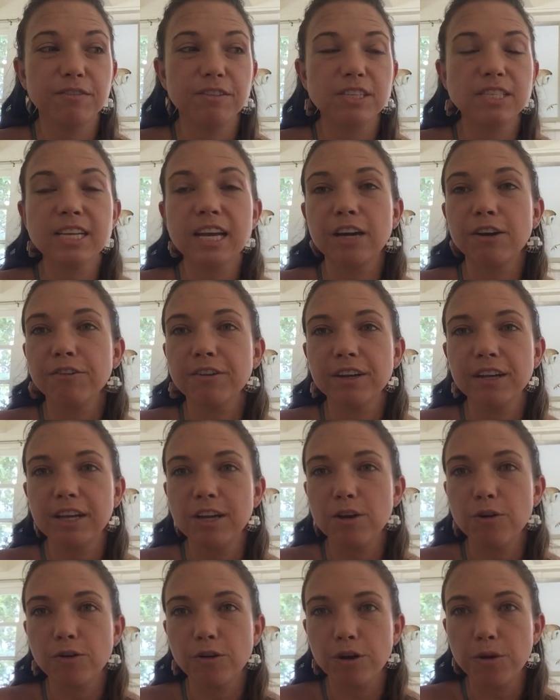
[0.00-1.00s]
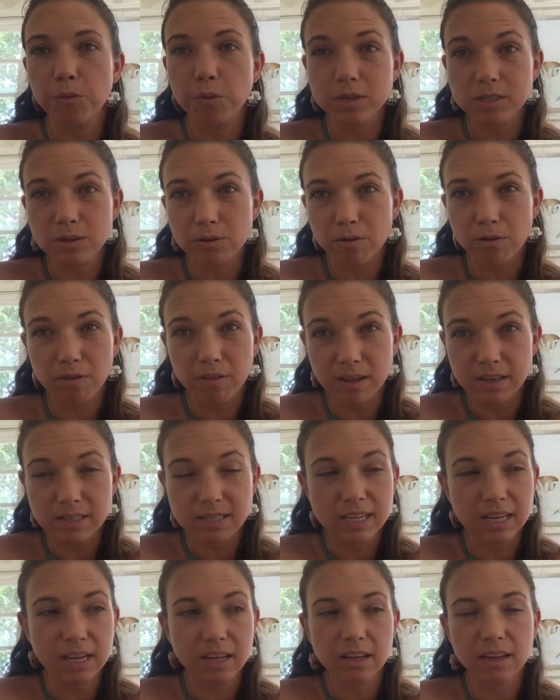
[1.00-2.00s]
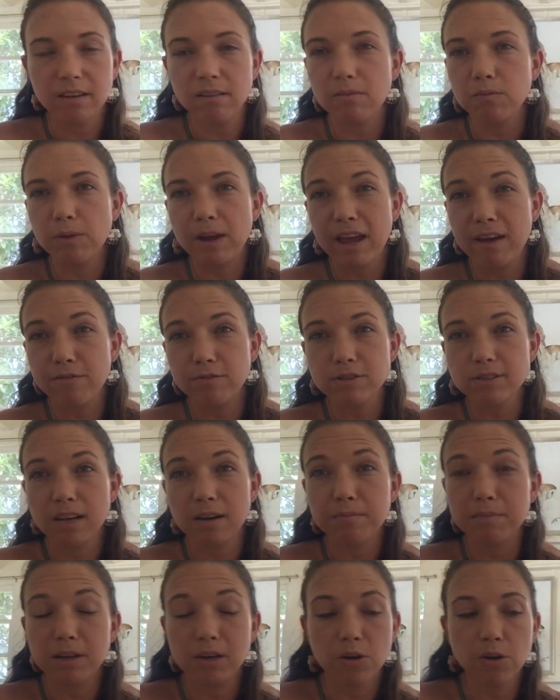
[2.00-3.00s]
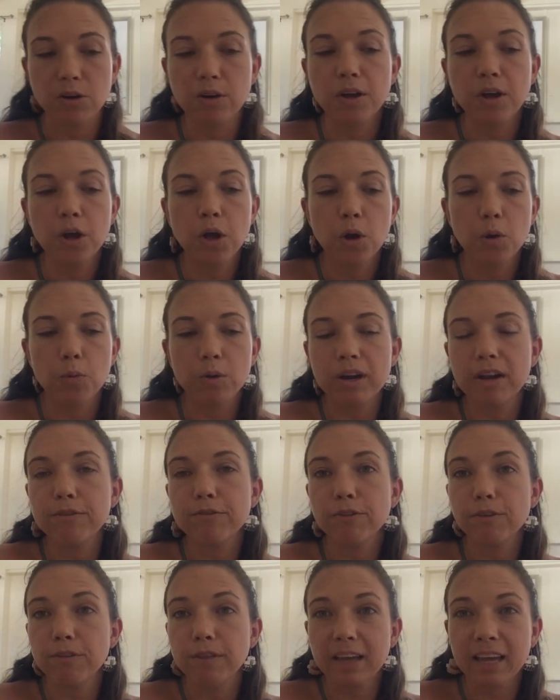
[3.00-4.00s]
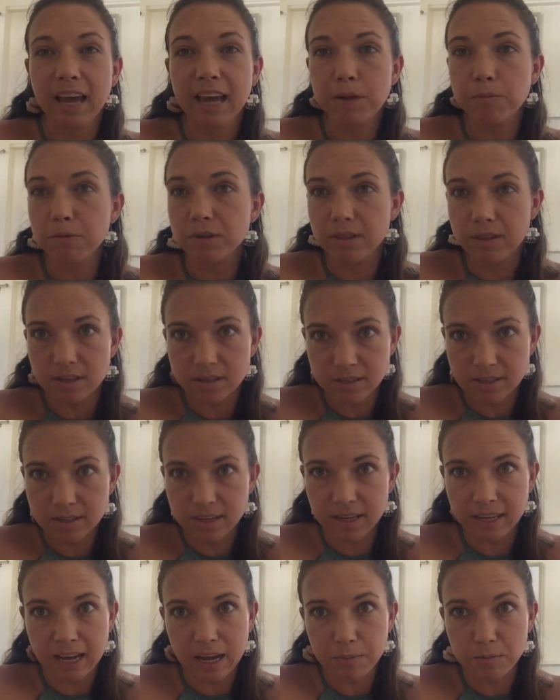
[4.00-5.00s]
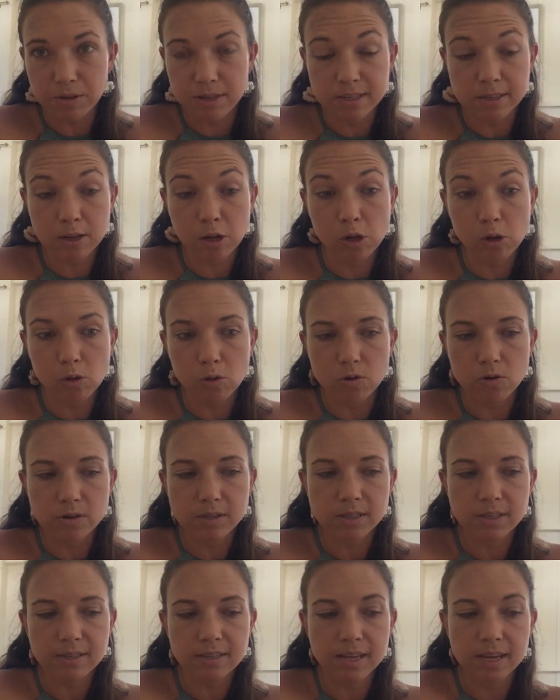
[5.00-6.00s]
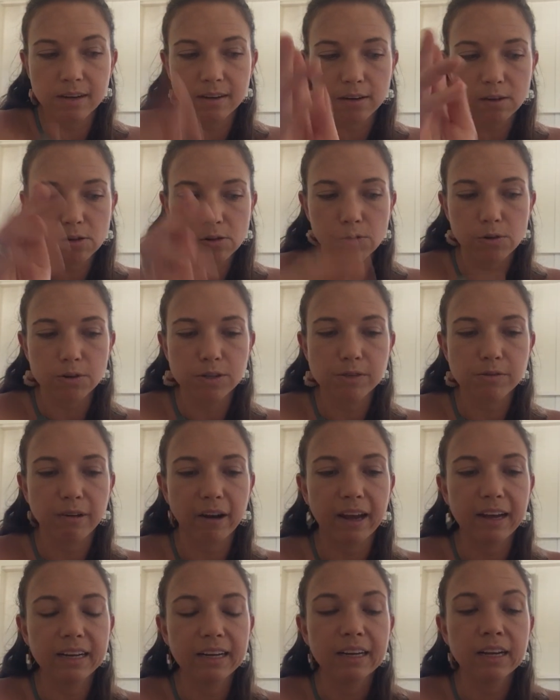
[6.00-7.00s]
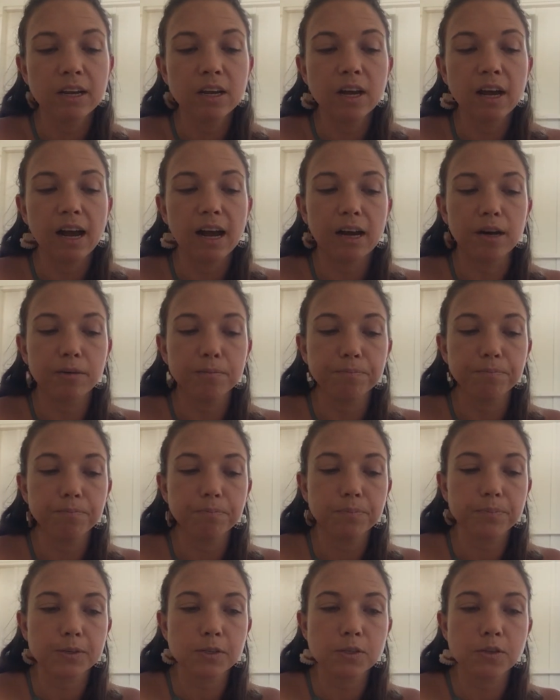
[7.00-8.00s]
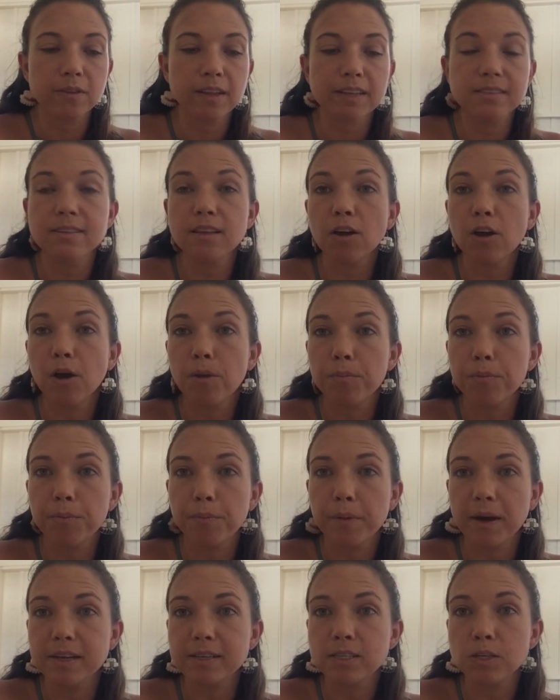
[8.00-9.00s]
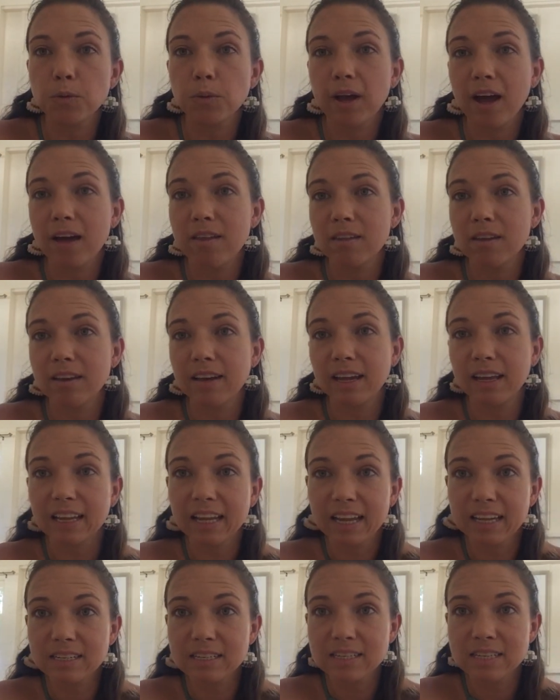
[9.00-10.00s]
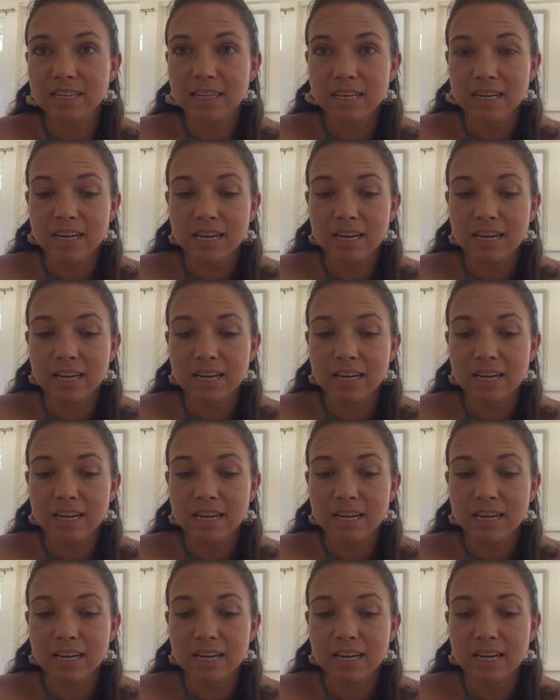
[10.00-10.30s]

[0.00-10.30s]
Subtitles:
of integrity or it wasn't authentic, and we have resentment or whatever that came with this. It came with this clause, this hidden clause, right? So that's the compromise. So we either neglect